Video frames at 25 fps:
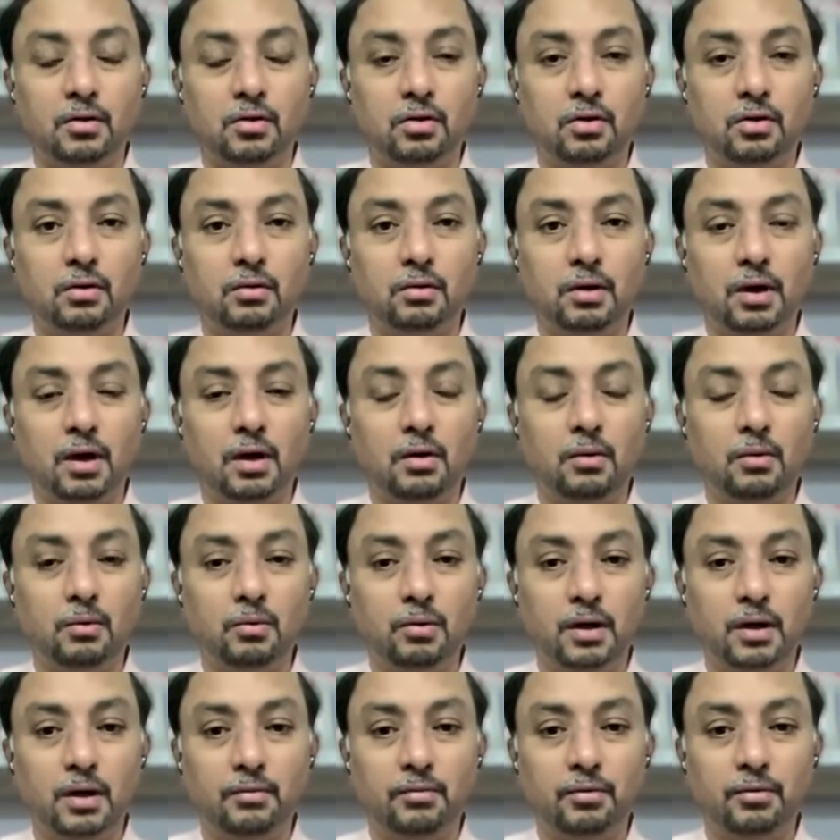So
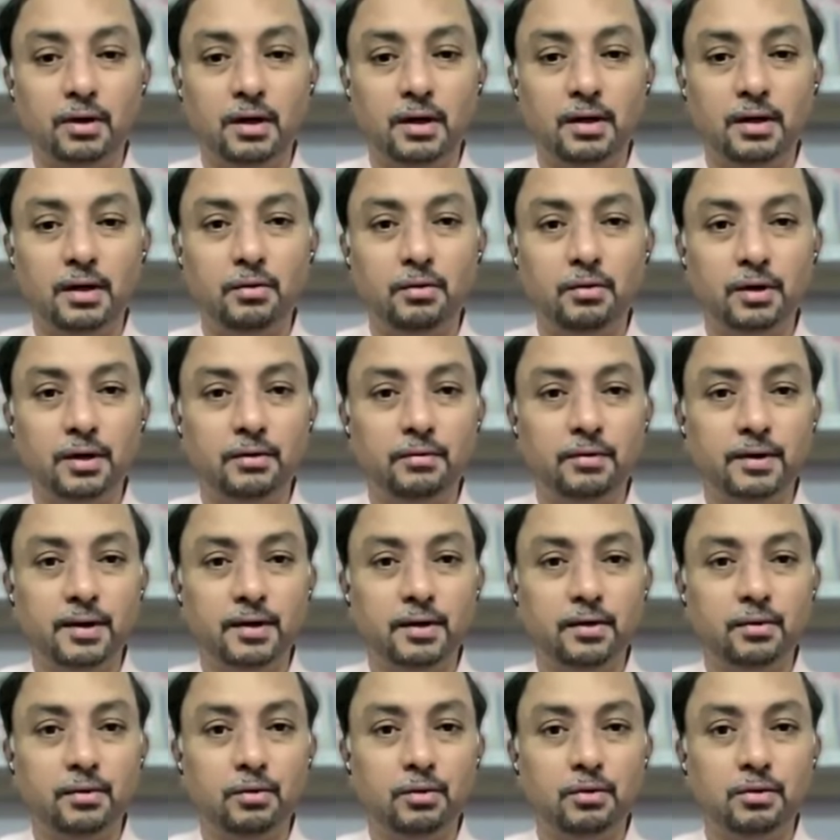now I would like to
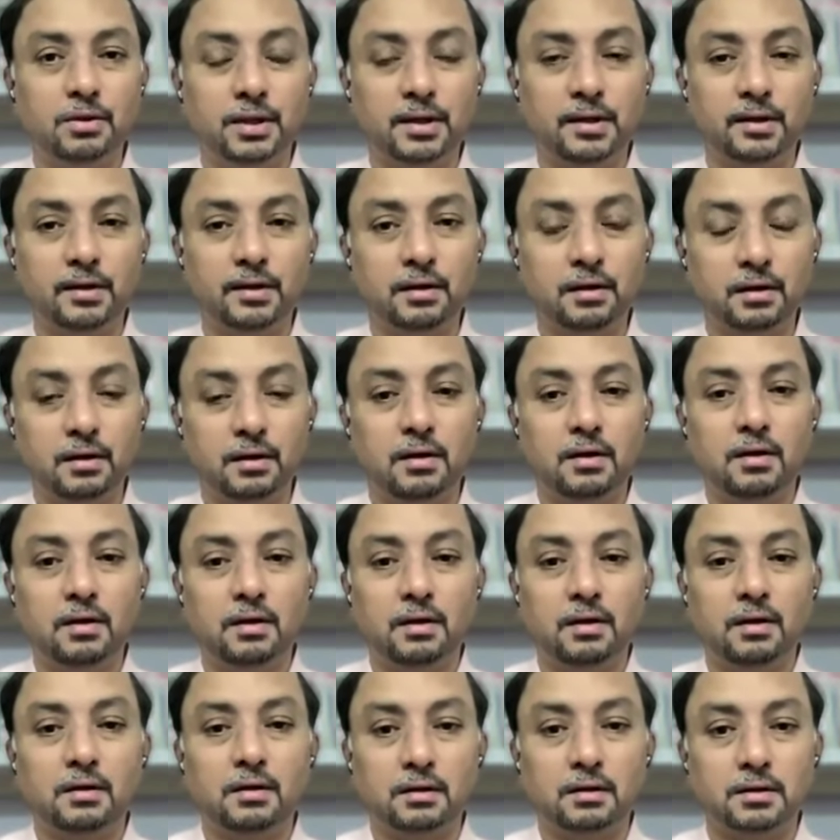request you to just
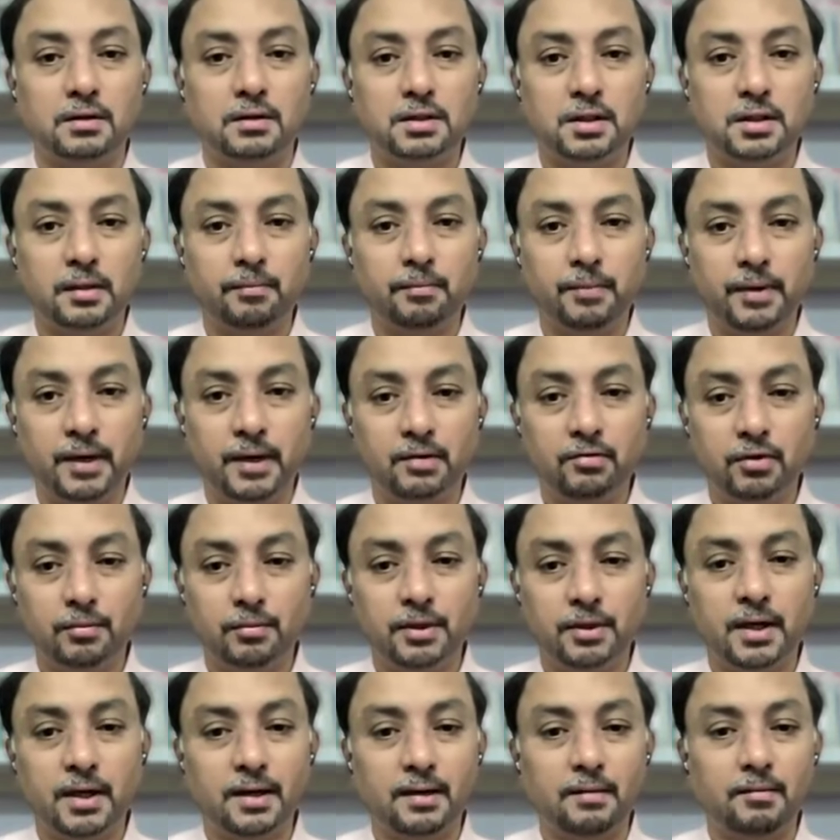step back
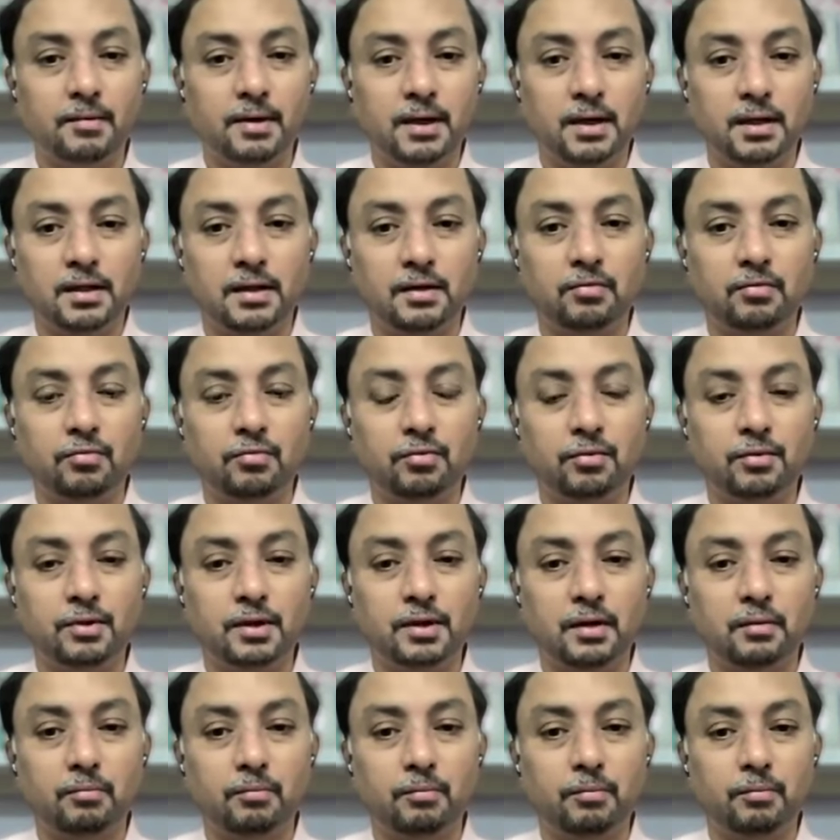from the camera and then
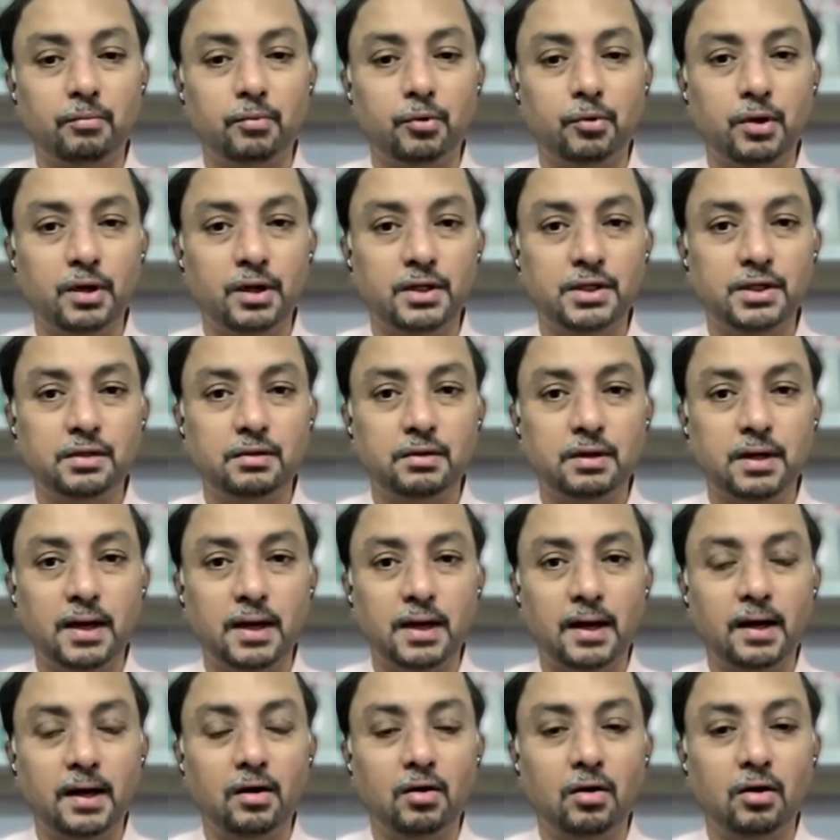put a
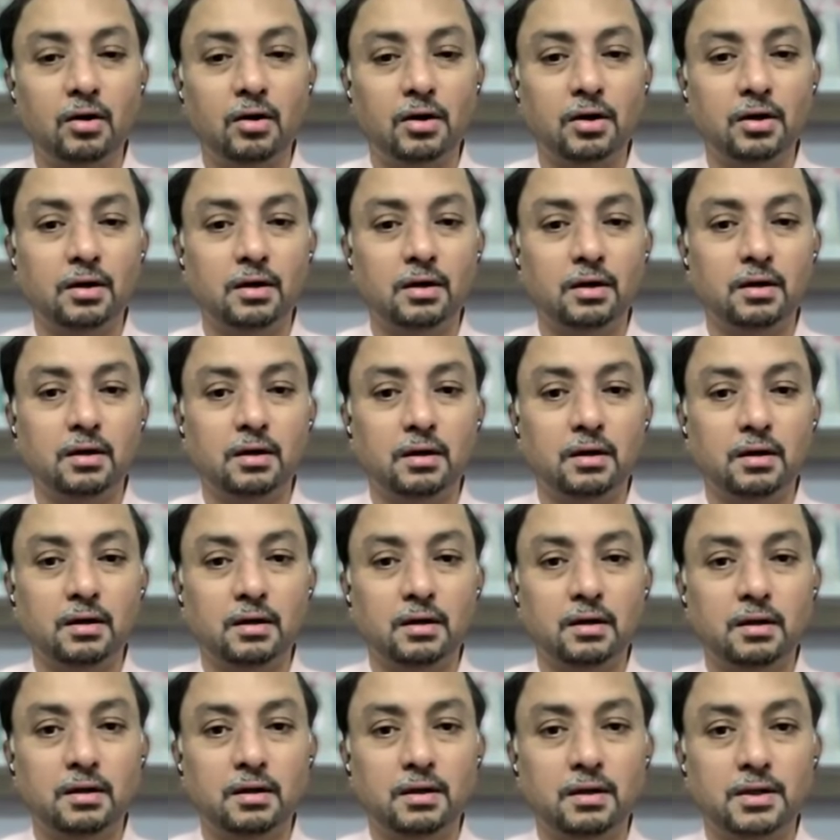hand on your
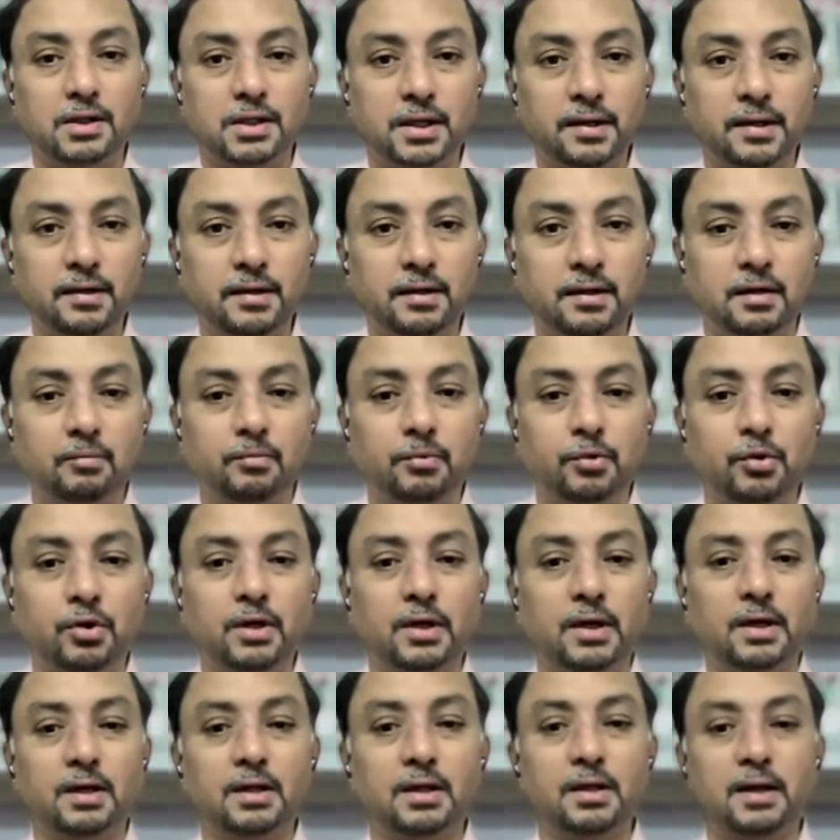chest and
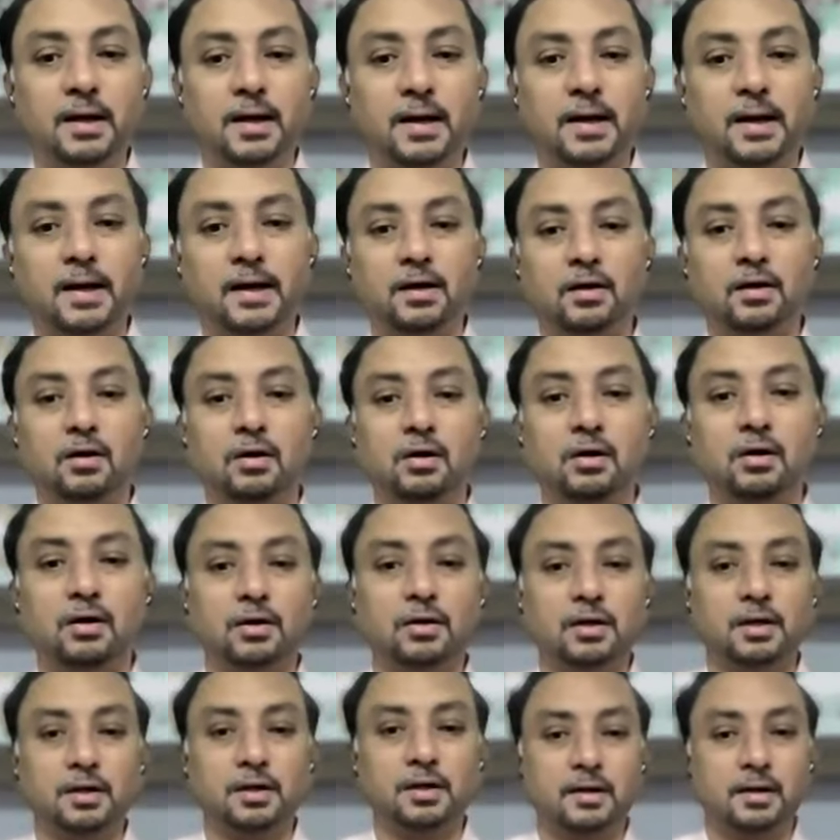put another hand on
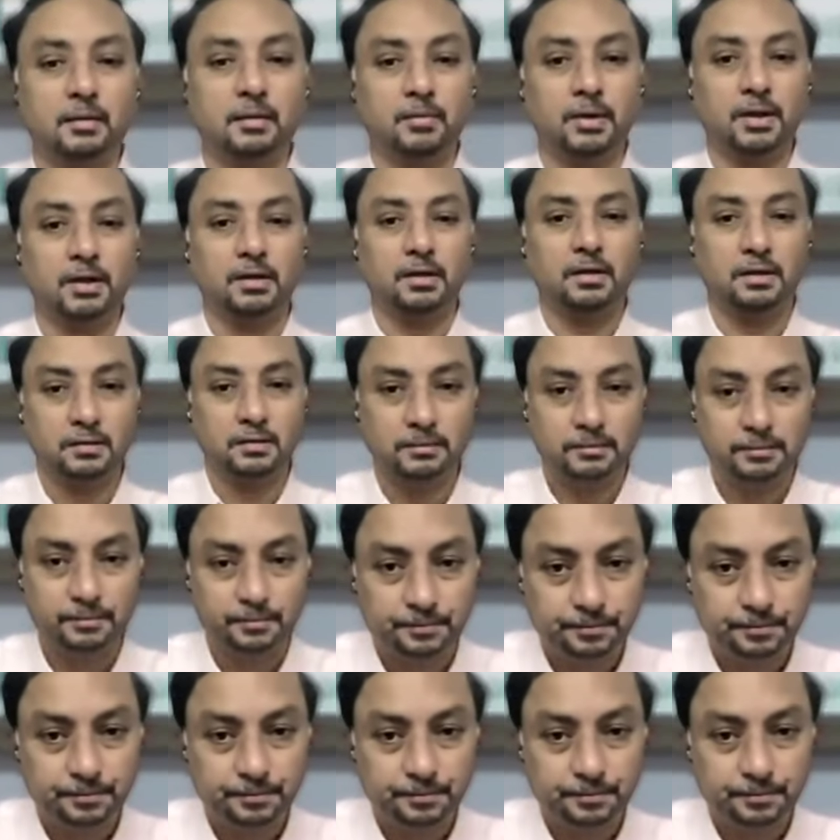your stomach,